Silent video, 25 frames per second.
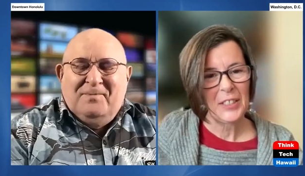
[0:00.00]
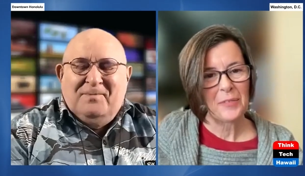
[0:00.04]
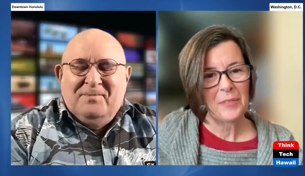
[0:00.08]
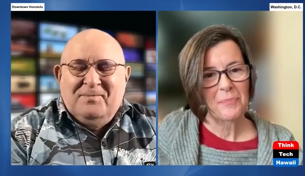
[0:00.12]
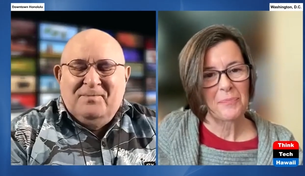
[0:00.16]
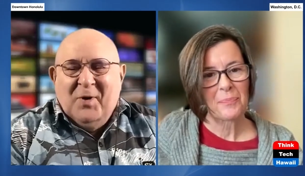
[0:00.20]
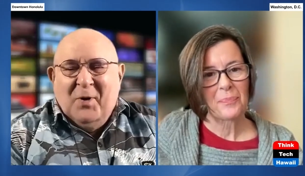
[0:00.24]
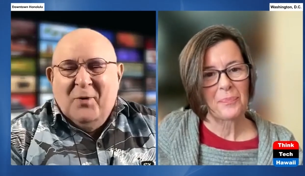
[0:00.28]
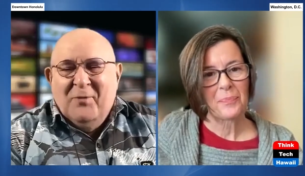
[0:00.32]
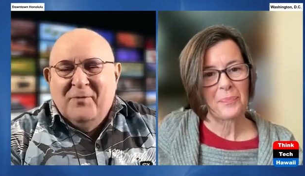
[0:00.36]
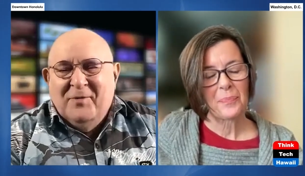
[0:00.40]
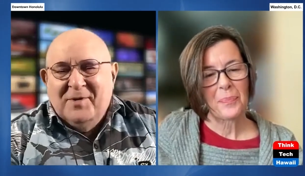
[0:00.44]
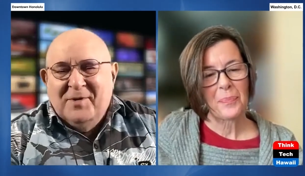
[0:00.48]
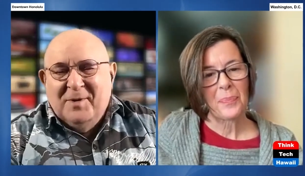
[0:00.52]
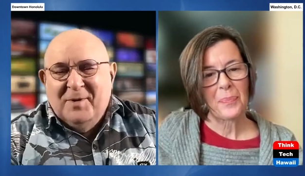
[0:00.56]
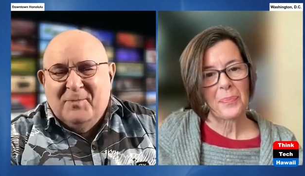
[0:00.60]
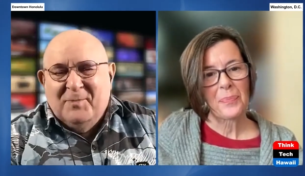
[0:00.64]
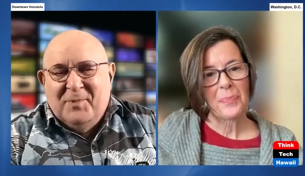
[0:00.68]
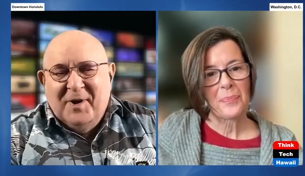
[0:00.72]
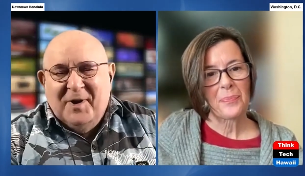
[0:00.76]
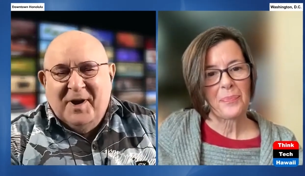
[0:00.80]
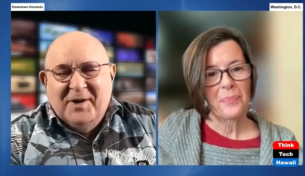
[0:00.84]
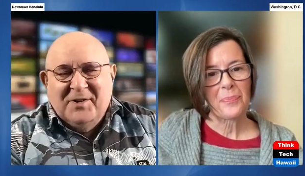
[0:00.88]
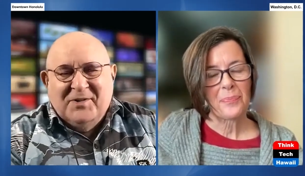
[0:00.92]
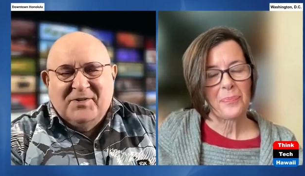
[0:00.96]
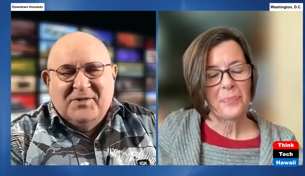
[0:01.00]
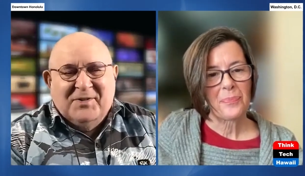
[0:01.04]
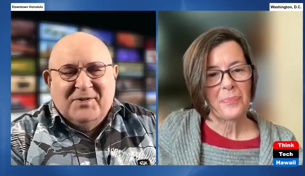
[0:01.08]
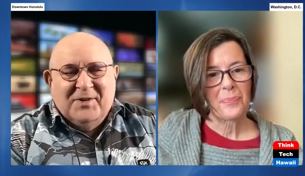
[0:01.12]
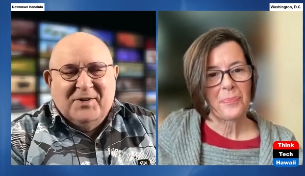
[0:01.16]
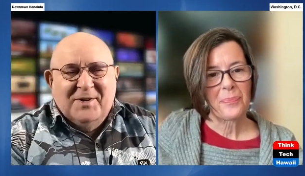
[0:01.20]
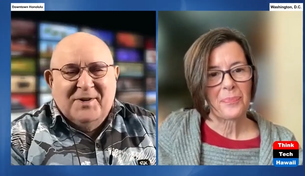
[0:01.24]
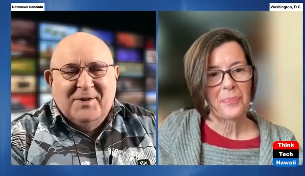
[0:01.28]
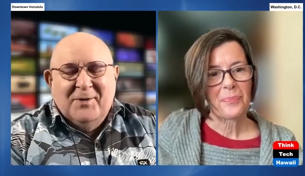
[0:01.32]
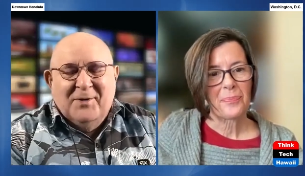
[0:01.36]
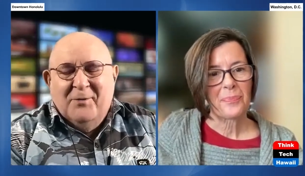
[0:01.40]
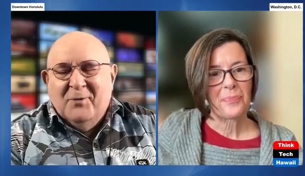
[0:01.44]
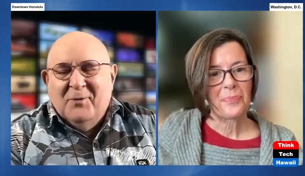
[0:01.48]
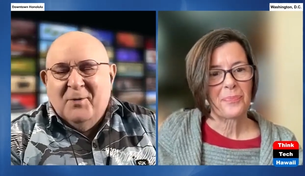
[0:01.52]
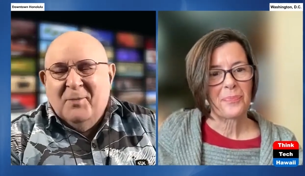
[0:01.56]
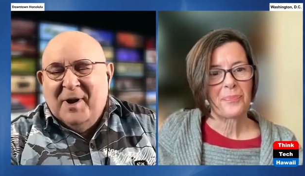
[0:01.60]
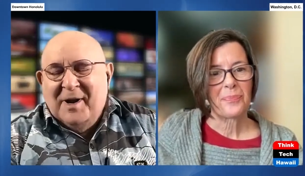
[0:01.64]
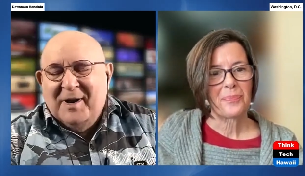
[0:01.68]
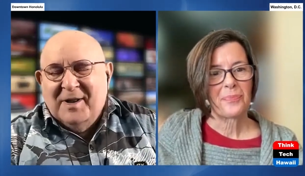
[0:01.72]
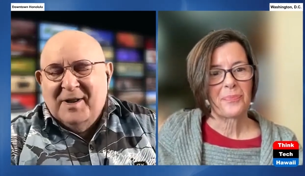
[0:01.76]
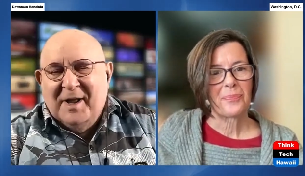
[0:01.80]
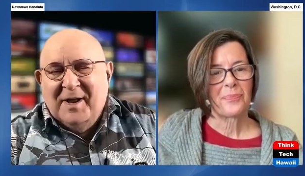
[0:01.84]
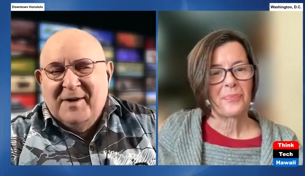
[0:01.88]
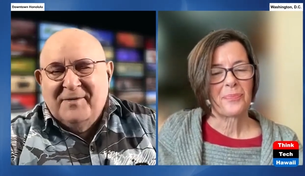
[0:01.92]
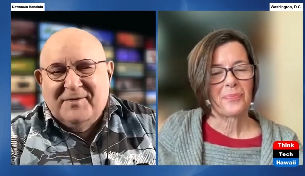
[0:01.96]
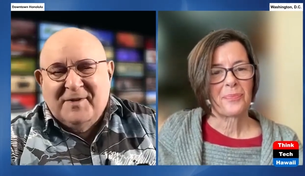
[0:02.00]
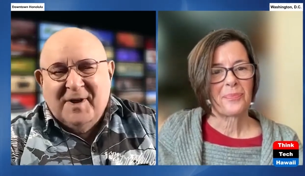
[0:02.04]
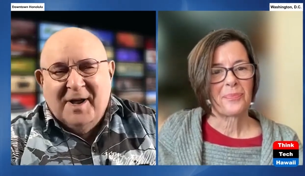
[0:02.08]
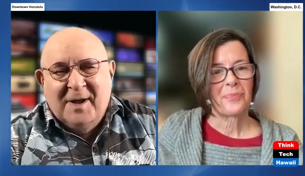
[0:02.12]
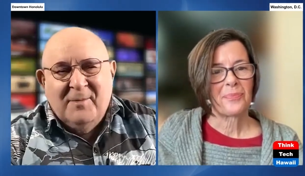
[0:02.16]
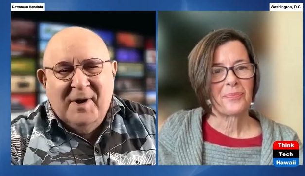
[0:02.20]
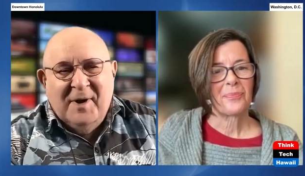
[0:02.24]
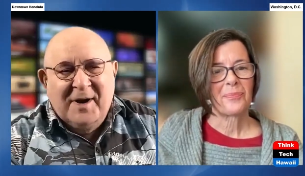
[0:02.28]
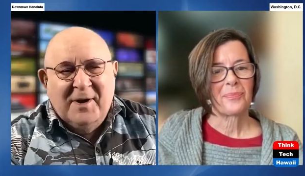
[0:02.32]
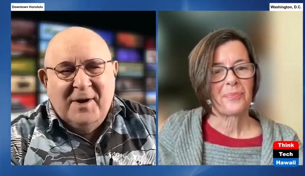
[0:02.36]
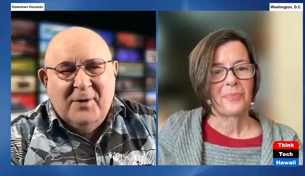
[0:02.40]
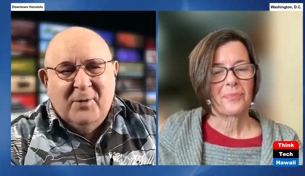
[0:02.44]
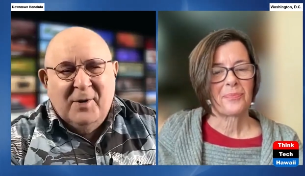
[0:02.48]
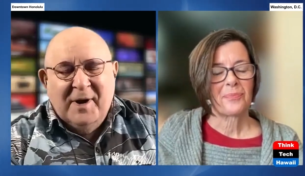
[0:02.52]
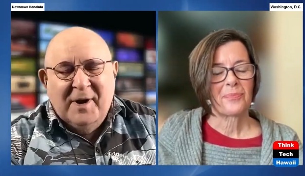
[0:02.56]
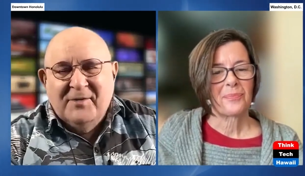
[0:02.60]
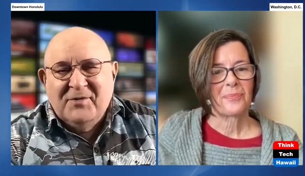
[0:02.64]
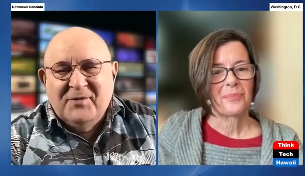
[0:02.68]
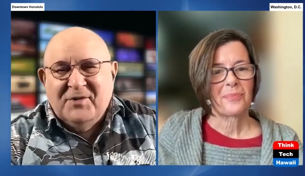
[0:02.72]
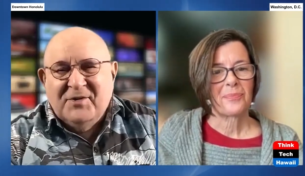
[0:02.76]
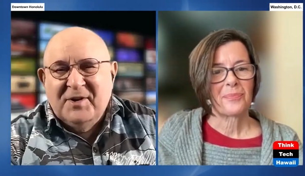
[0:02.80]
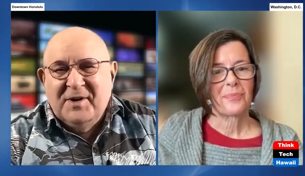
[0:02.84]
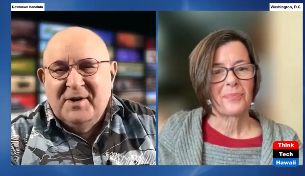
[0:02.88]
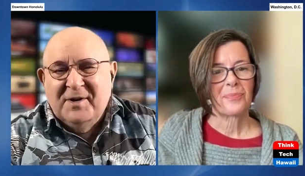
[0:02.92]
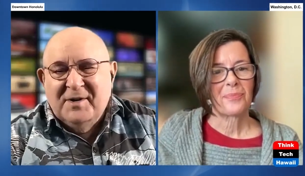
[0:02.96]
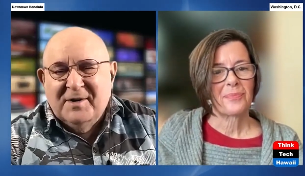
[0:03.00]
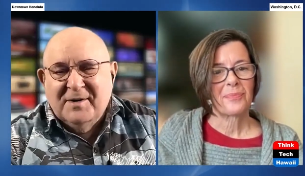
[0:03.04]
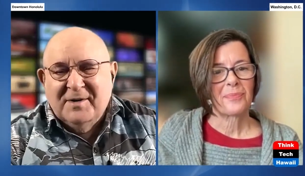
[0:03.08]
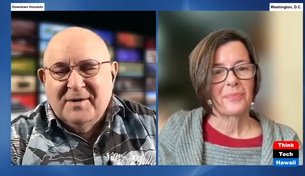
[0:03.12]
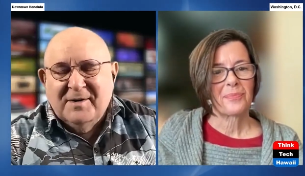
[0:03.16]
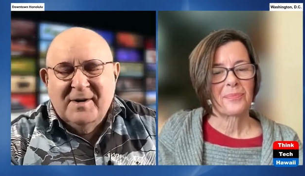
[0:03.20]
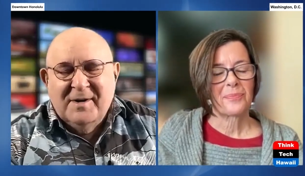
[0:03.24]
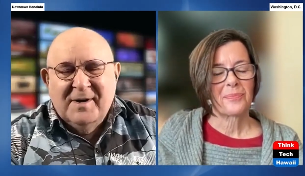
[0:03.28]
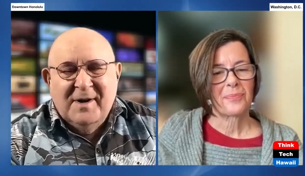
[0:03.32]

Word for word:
Speaker 1: over the past, uh, over my lifetime anyway, I've seen a, uh,